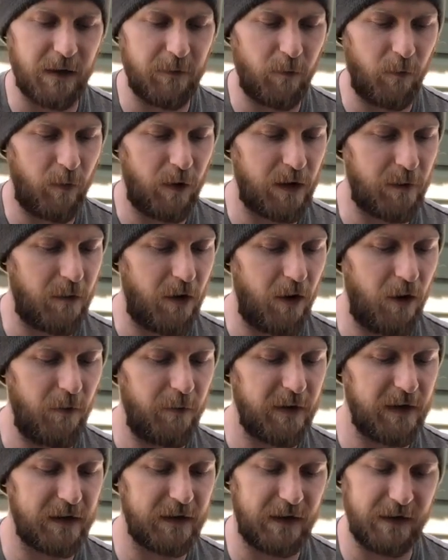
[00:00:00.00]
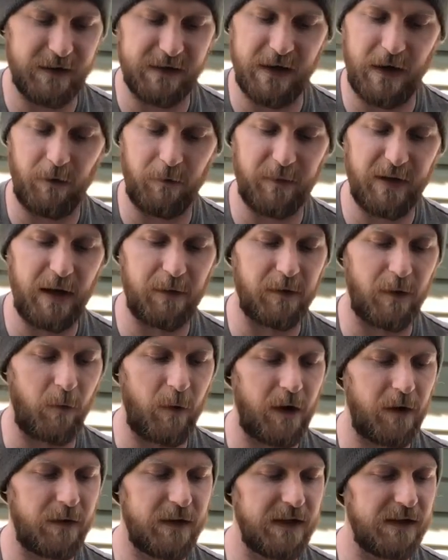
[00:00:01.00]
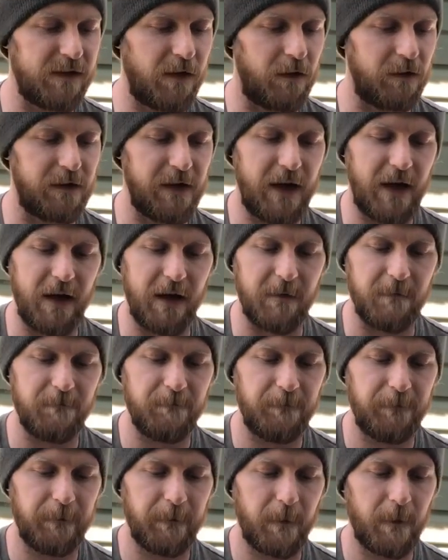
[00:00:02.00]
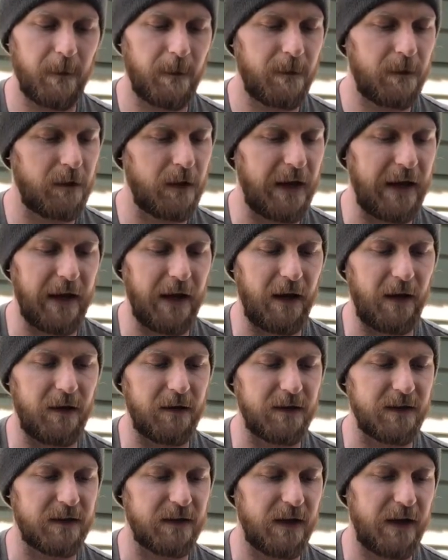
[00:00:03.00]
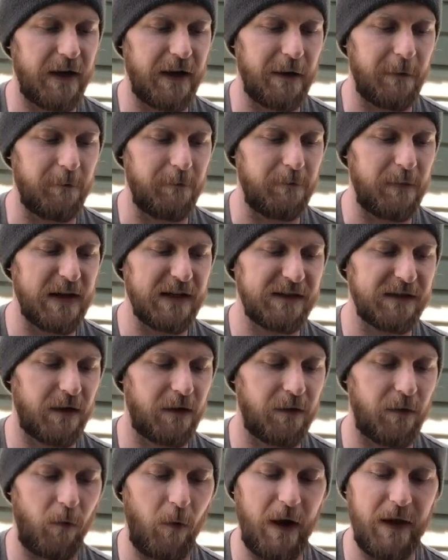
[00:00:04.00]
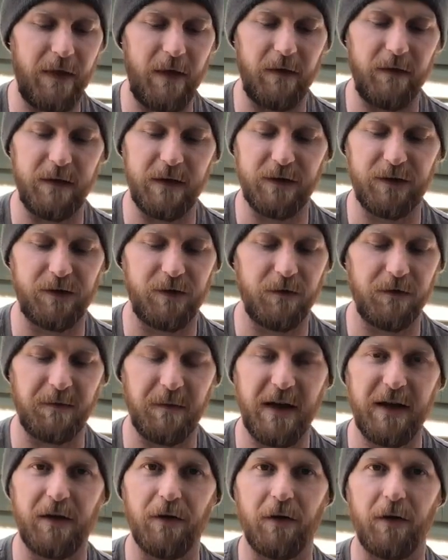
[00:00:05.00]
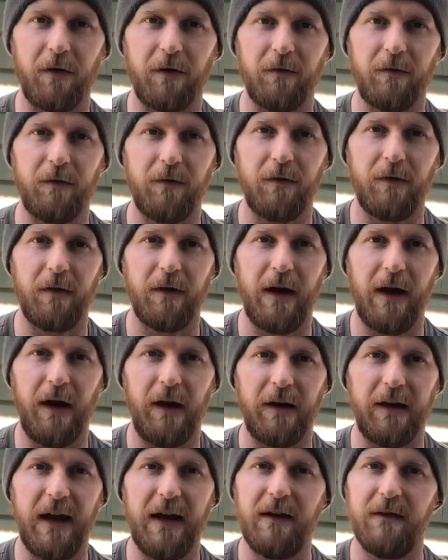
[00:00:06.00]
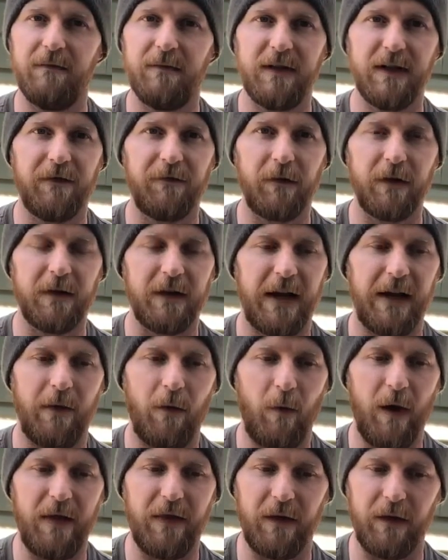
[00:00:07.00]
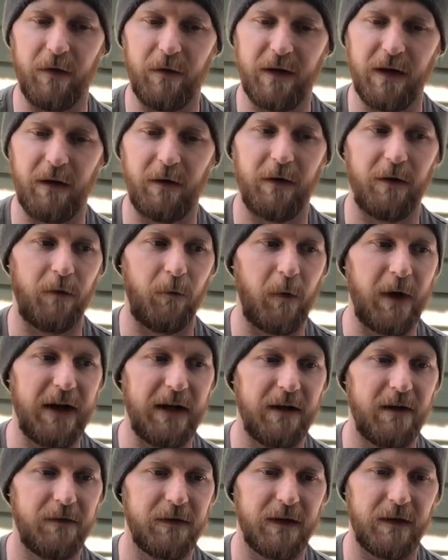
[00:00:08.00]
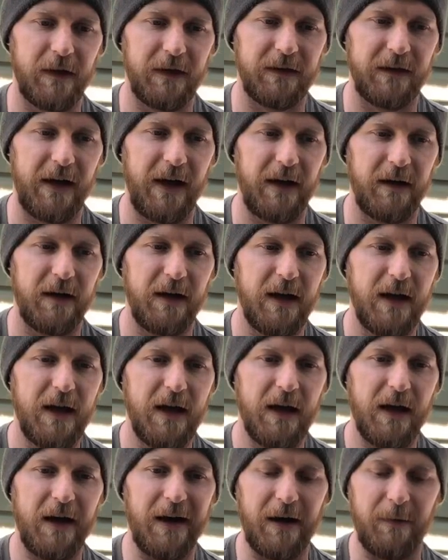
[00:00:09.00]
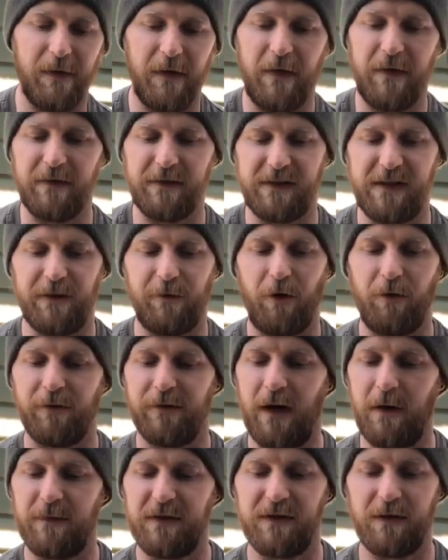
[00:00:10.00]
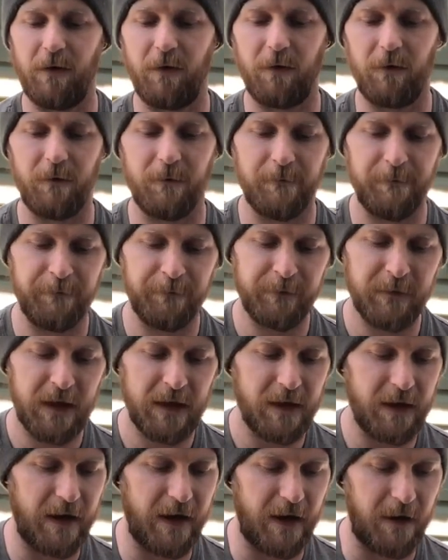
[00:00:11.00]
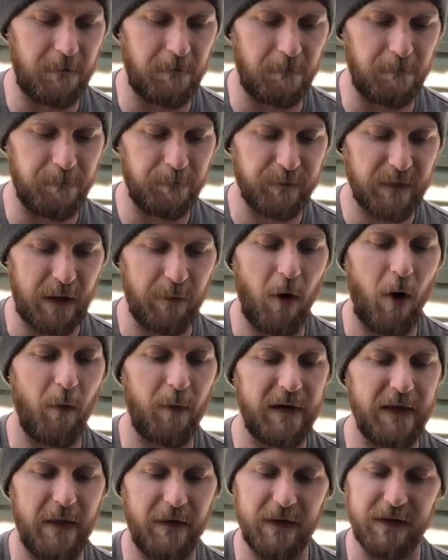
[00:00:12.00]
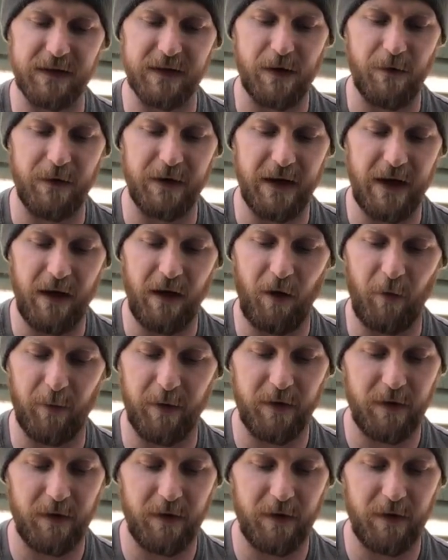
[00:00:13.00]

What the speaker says: What I'm hoping is I'll be able to wear these all day, and based on the way that these shoes make your gait different and the way that you carry your weight and everything like that, and then the zero drop sole, I'm hoping that this is going to help